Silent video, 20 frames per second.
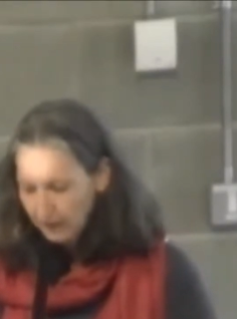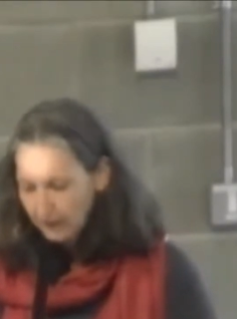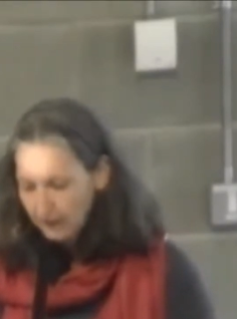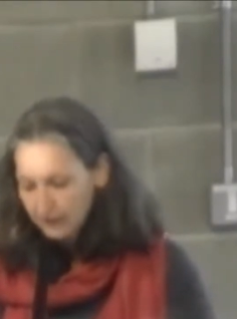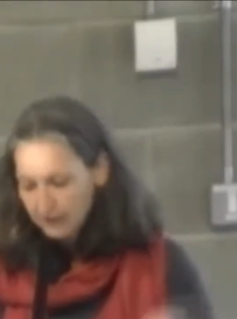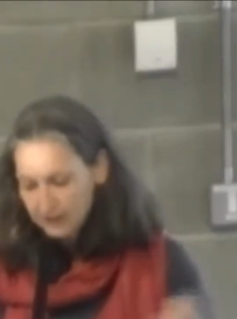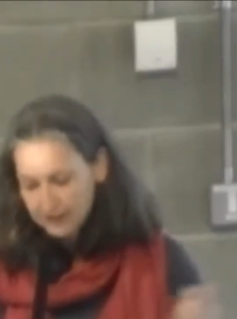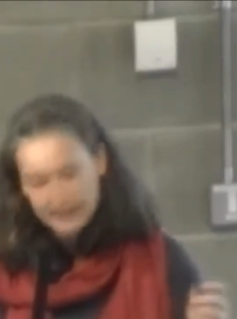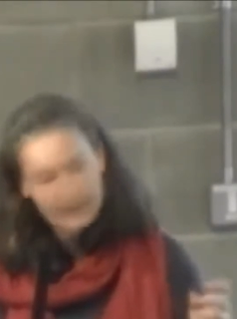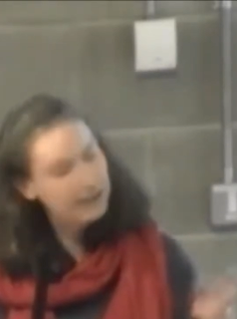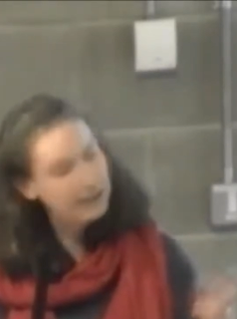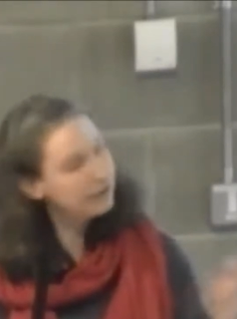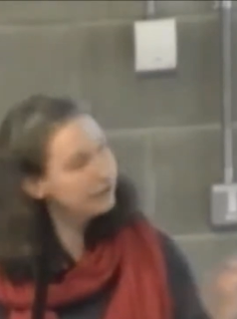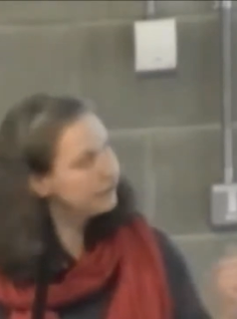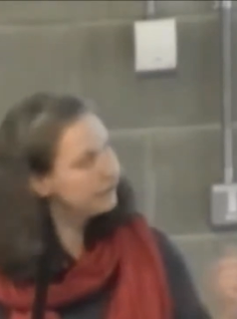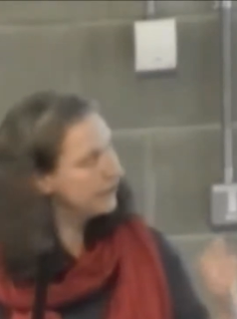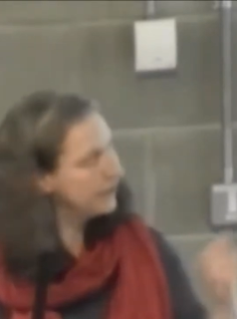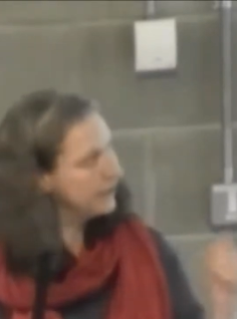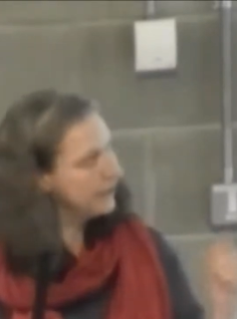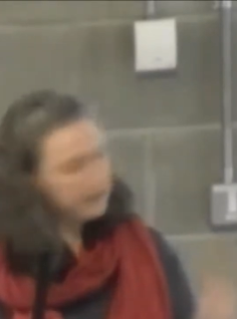The second
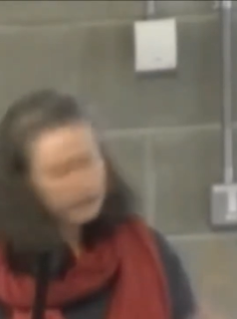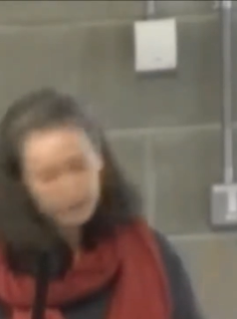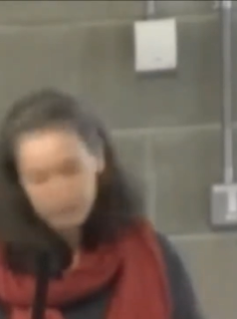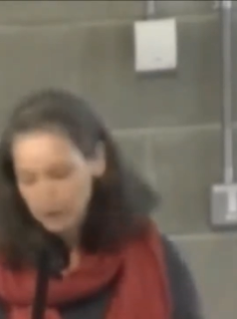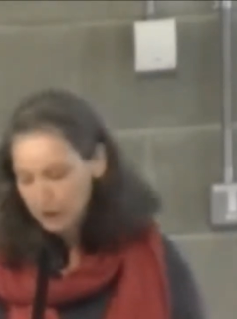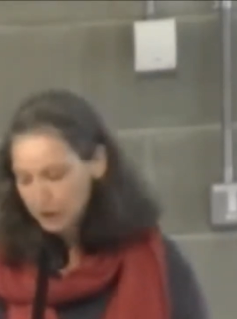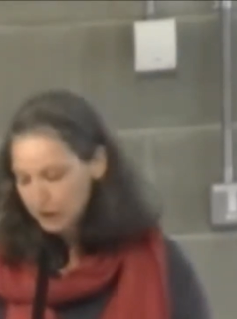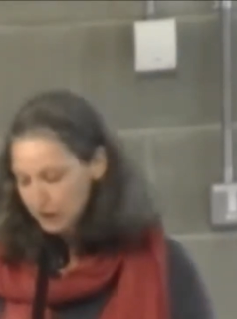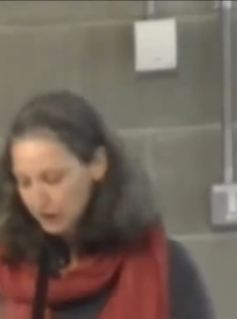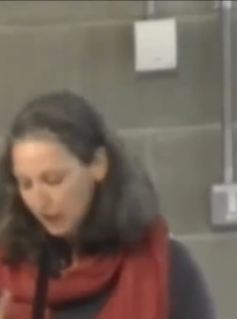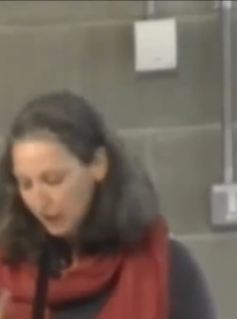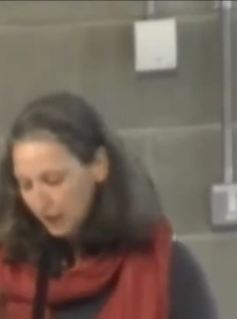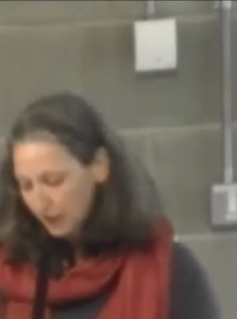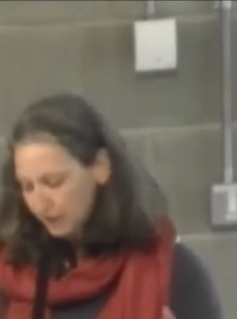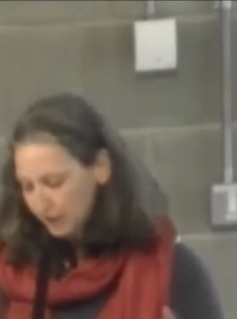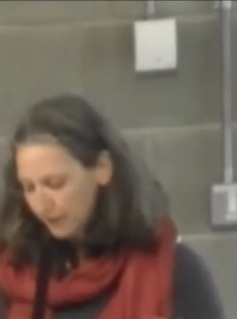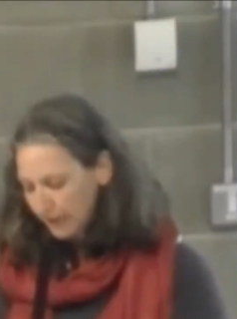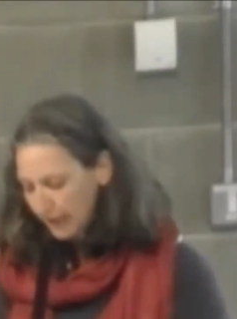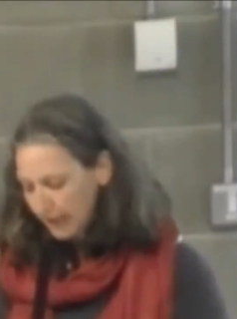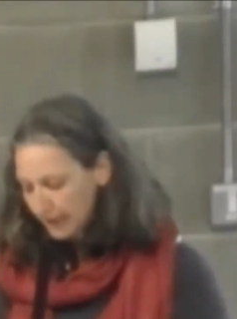phase emerges kind of
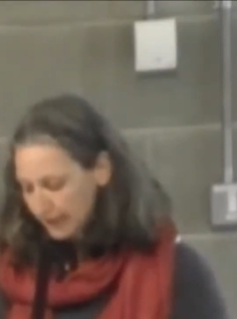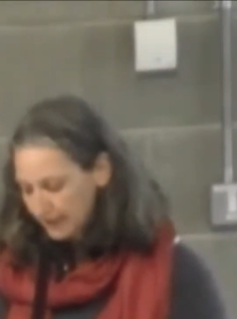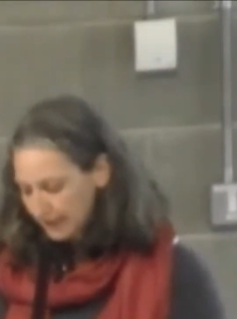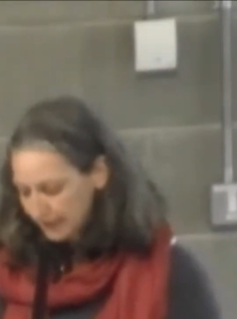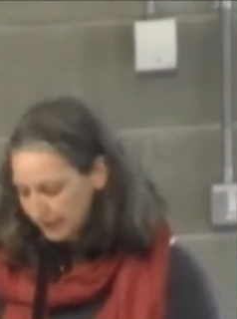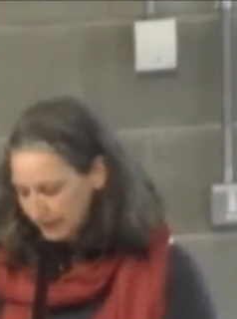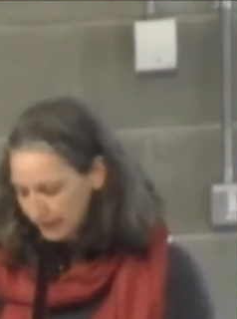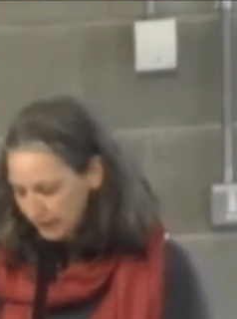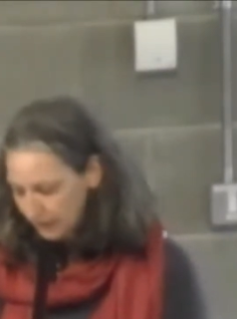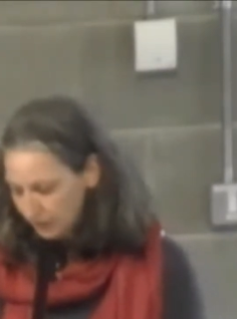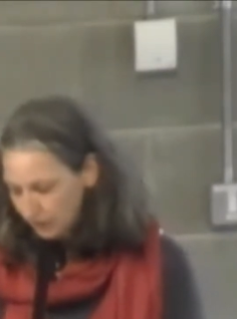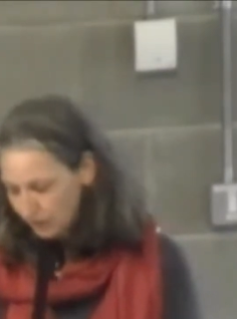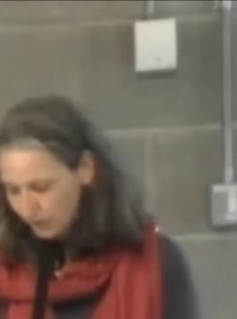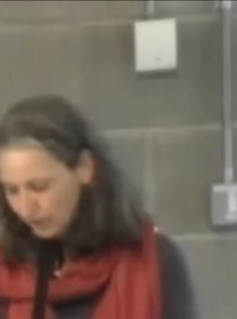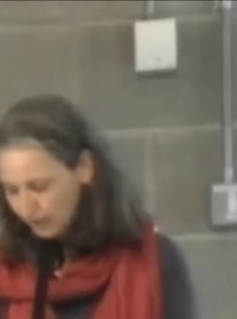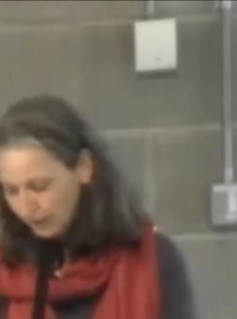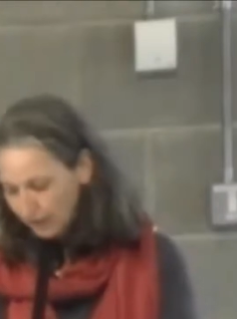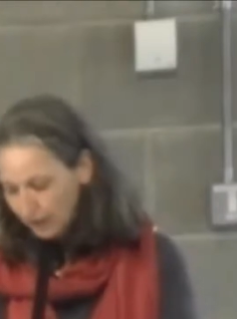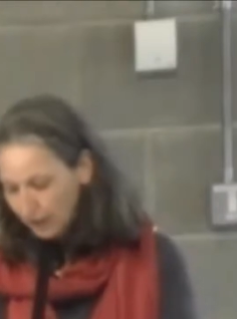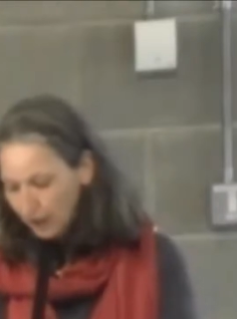in the 18th century.